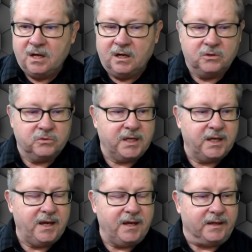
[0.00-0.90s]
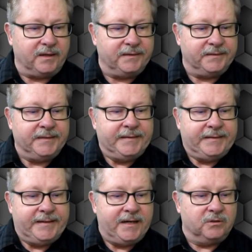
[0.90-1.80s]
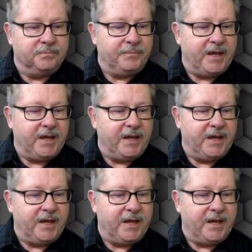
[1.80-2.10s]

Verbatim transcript: Okay. Now,